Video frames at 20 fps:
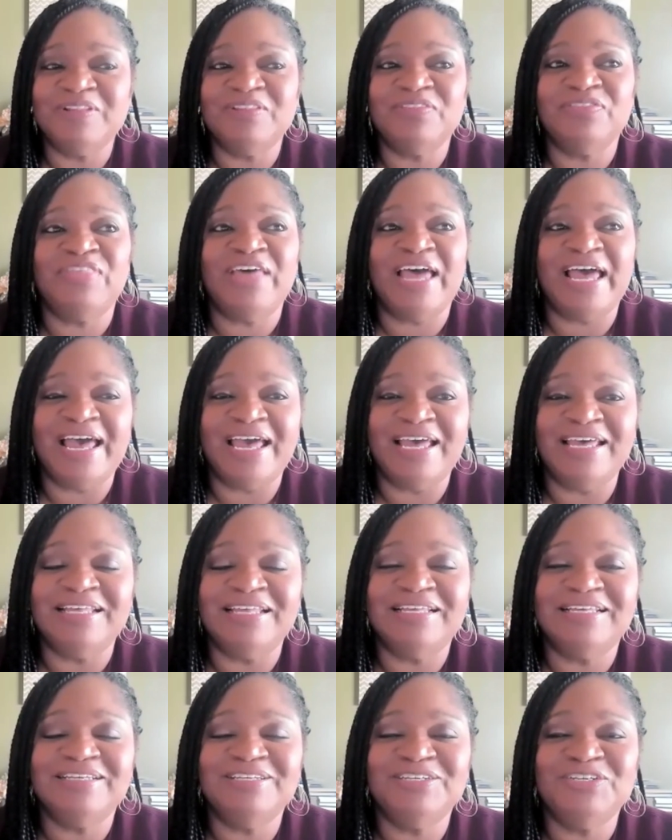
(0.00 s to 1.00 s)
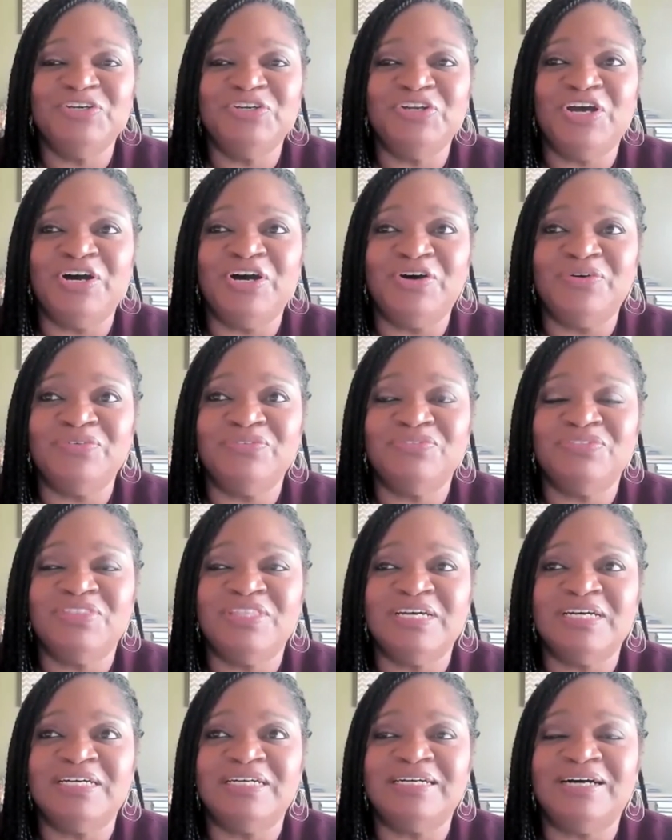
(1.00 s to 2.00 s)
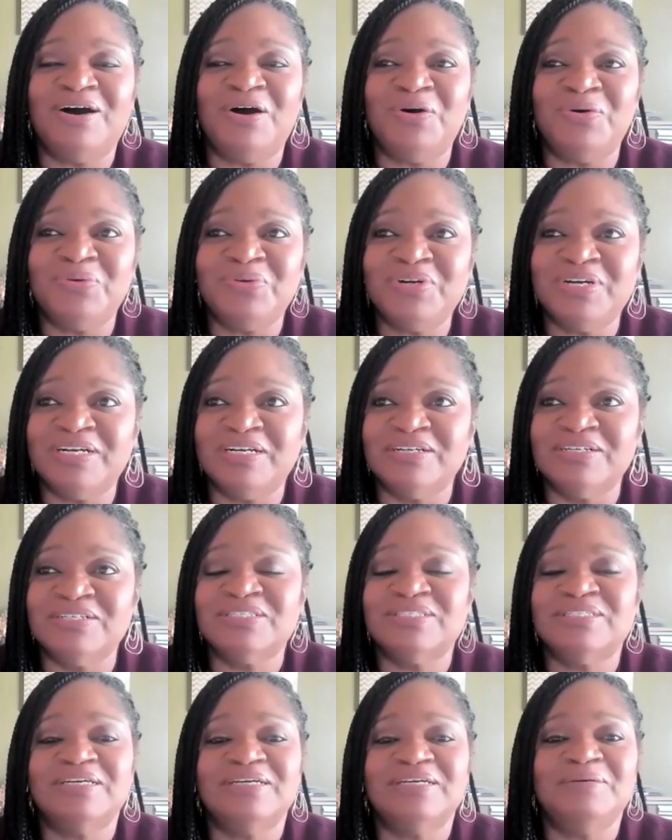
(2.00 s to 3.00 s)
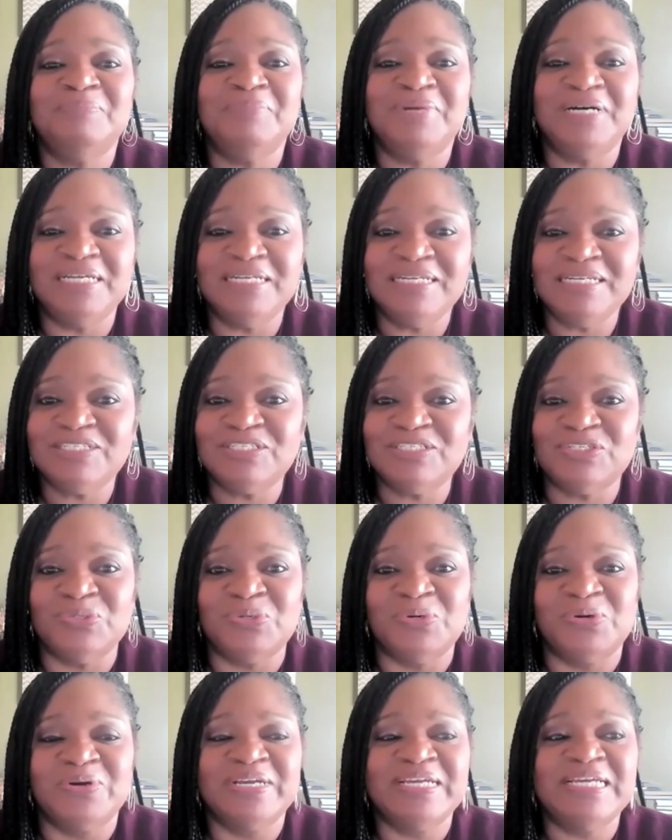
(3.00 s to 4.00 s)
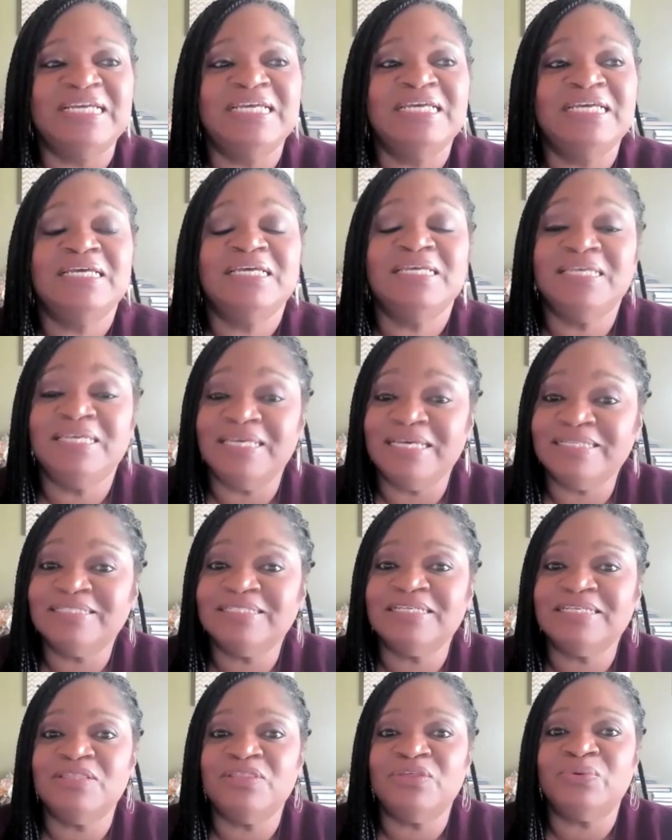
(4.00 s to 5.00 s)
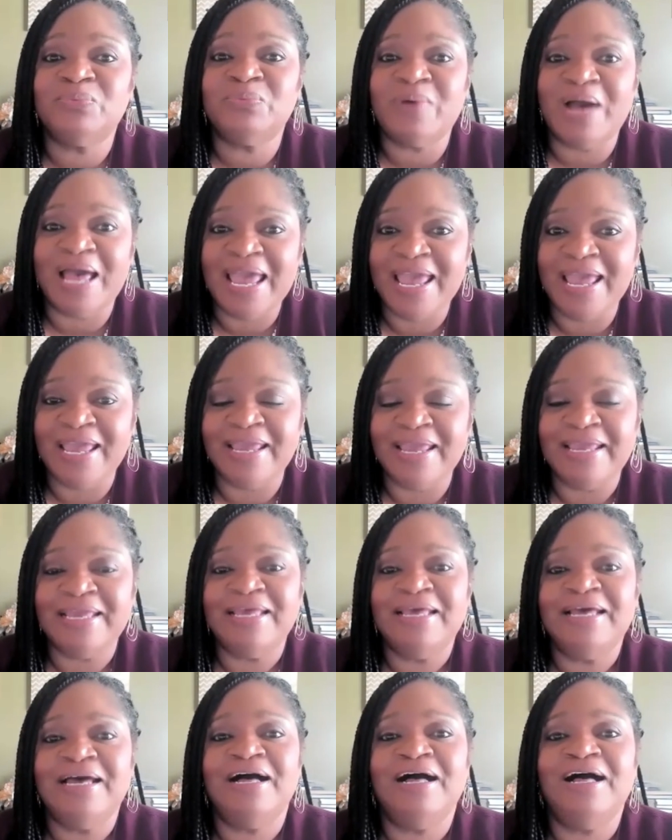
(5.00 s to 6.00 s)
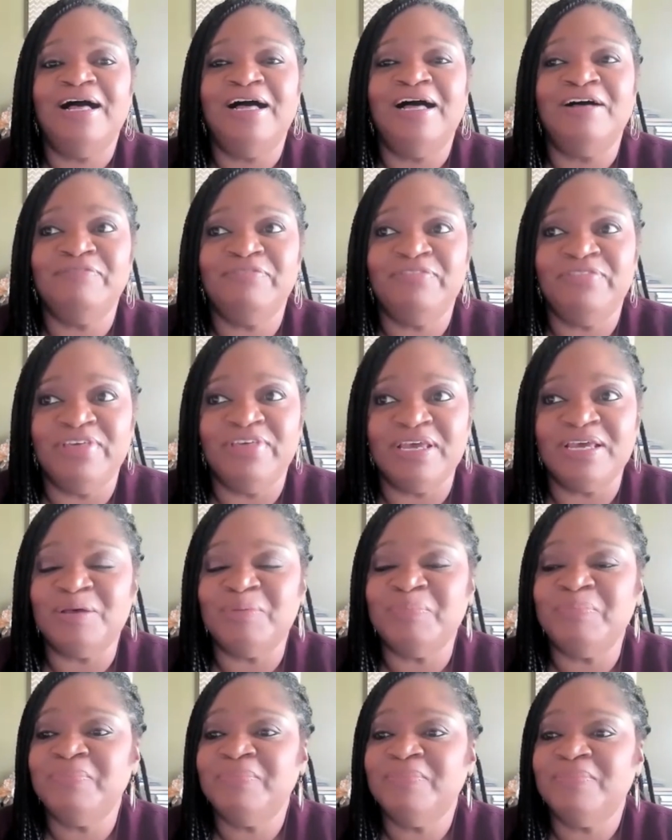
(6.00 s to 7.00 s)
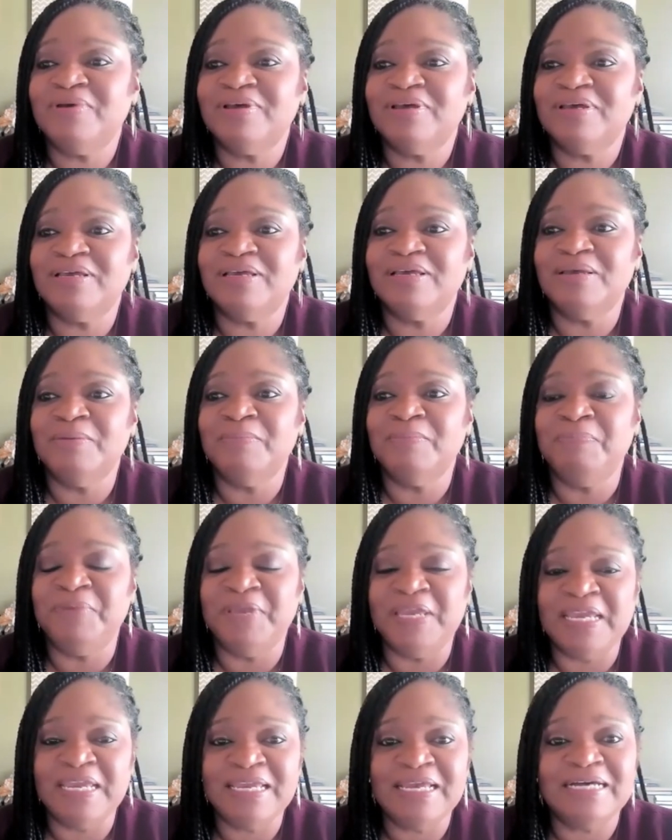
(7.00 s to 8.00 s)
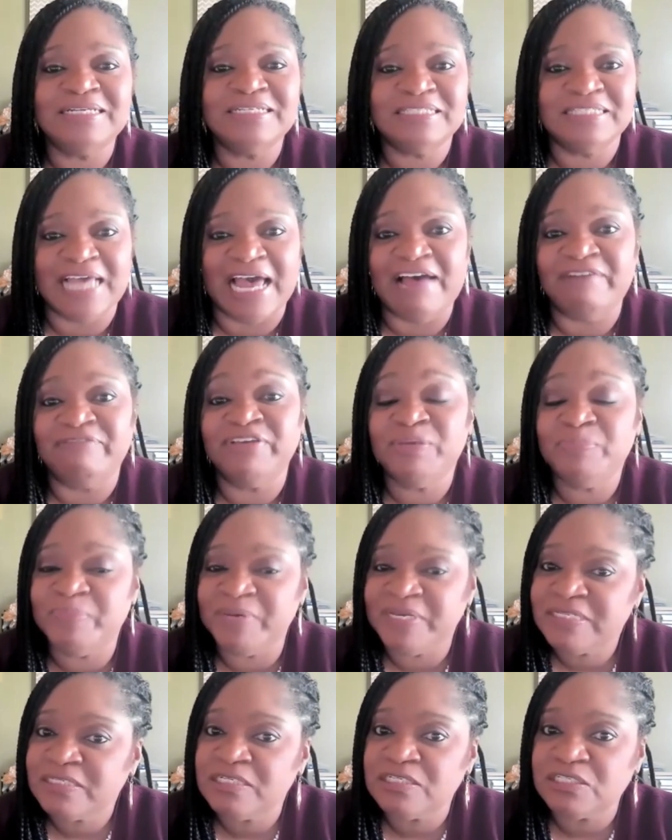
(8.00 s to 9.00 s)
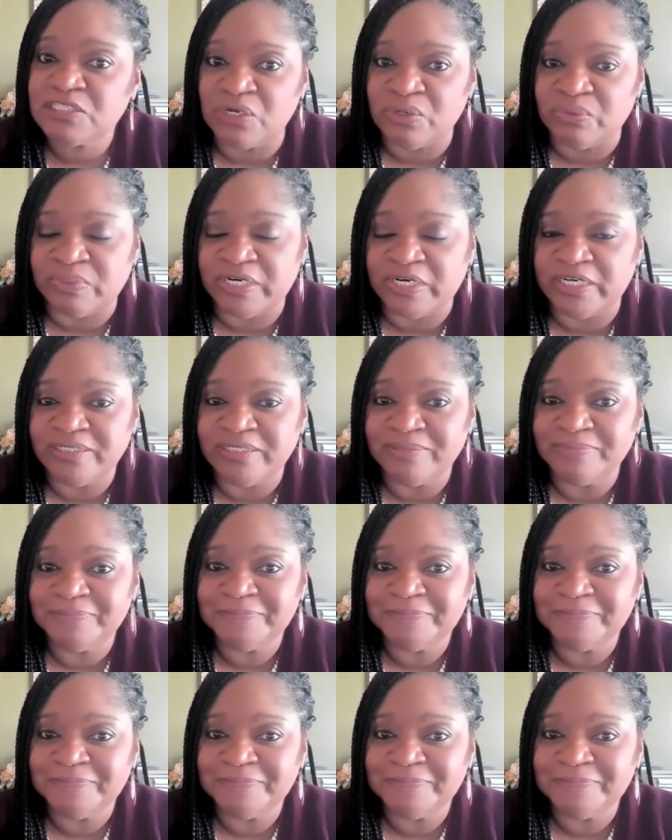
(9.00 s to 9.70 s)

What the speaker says: that, the owner's money story gets in the way of them being a savvy business owner.